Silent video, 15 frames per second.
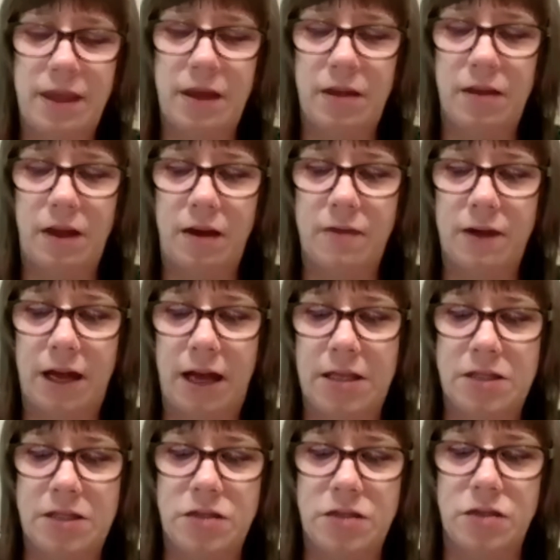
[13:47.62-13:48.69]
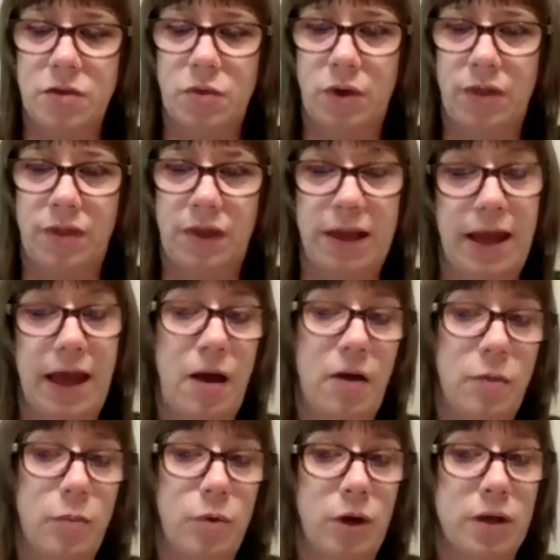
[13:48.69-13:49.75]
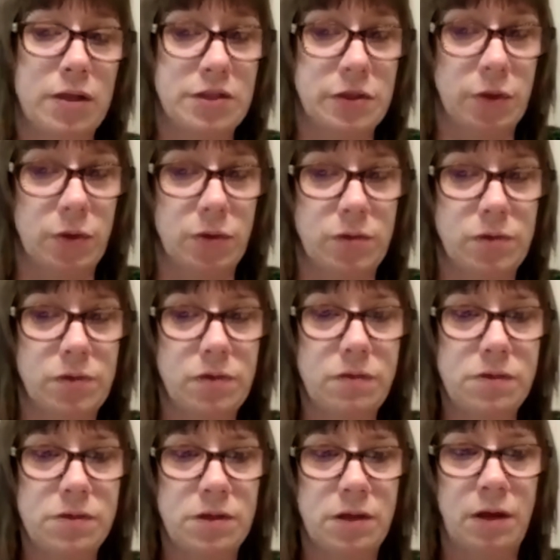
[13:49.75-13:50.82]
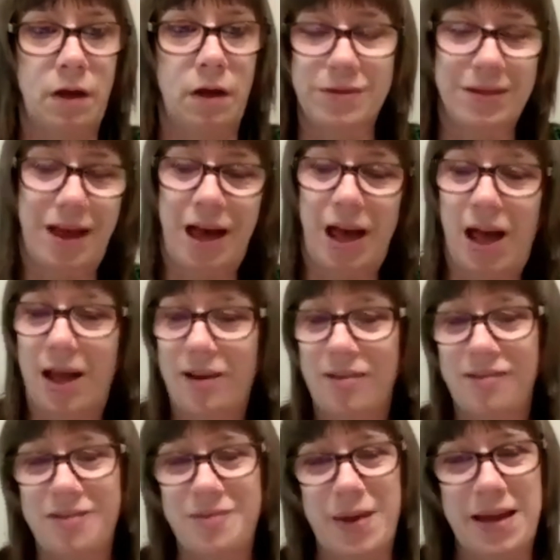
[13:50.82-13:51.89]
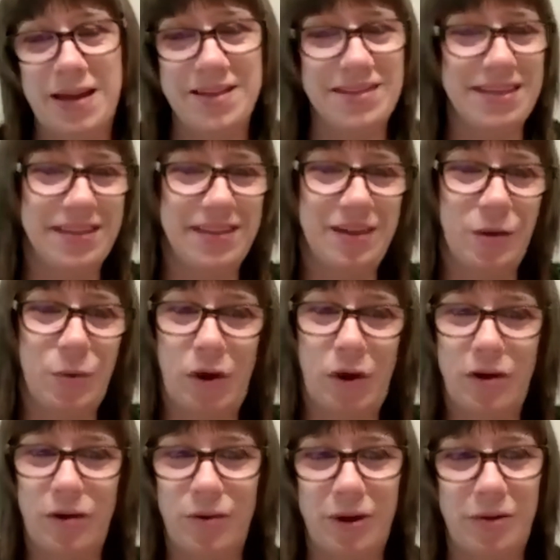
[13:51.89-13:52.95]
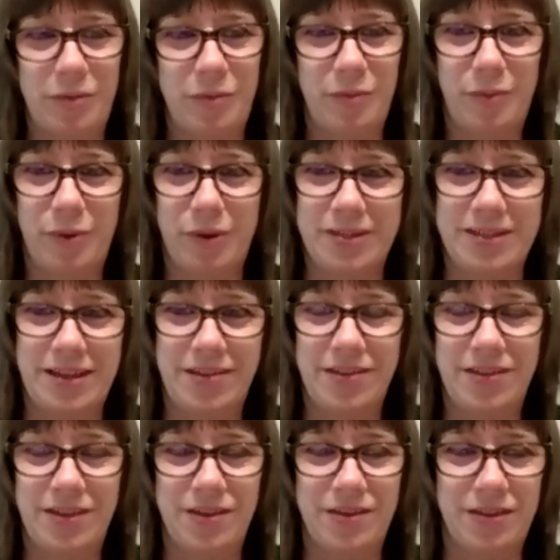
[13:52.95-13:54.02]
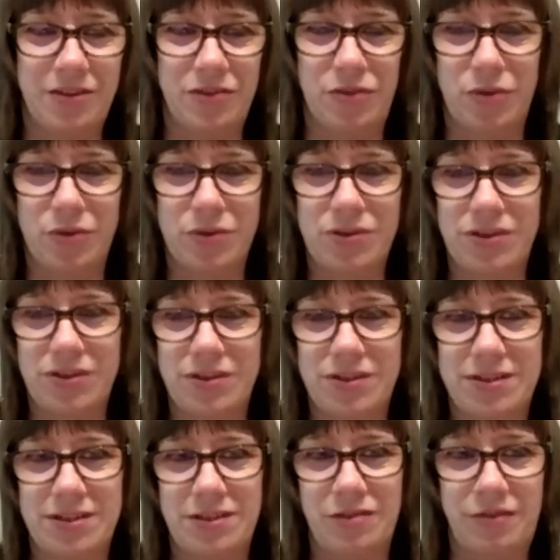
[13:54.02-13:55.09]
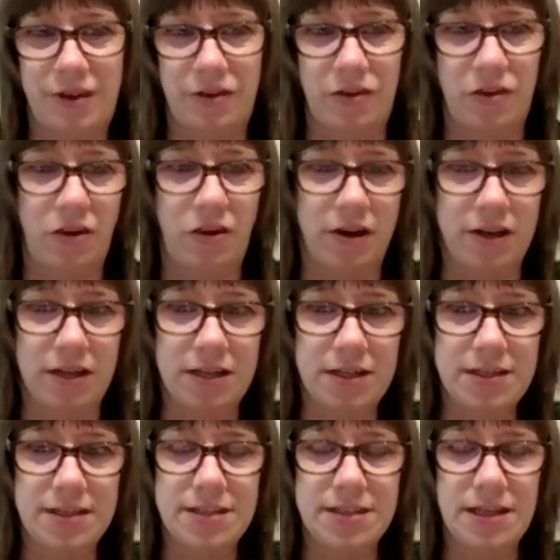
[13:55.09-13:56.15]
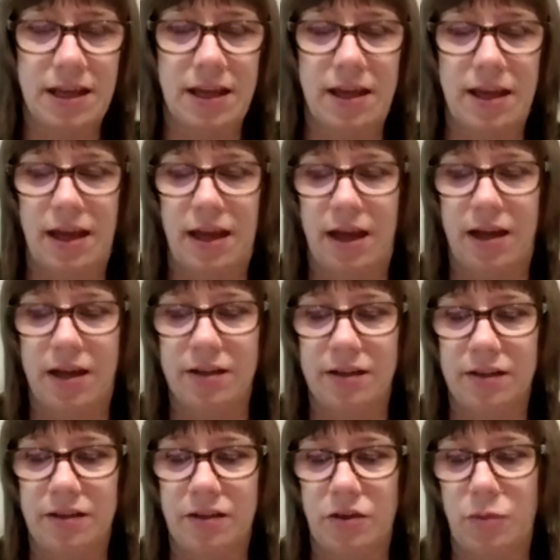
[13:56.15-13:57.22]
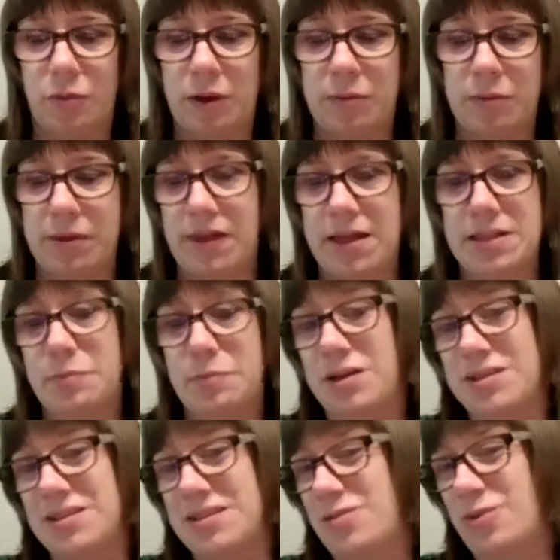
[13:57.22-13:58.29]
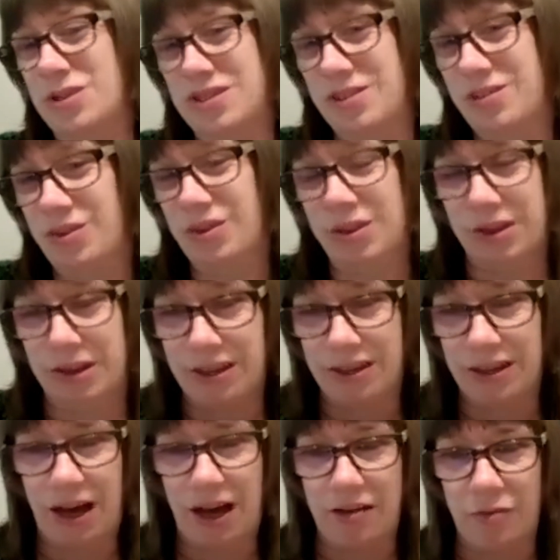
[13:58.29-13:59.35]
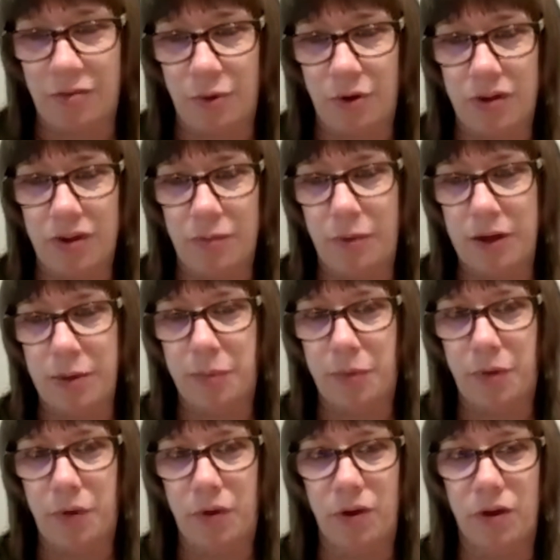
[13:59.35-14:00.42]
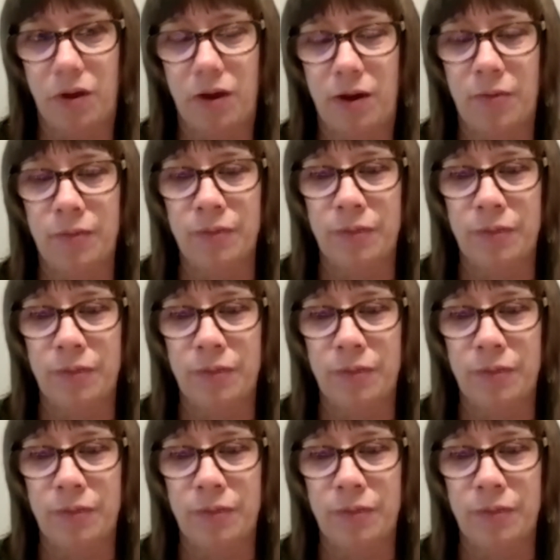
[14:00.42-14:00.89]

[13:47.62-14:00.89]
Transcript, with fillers: mean, I think a lot of it has to do with then how the book is sold. There's a lot of amazingly well-written books out there that unfortunately just never found an audience. And, you know, maybe that's because it wasn't really the kind of book that people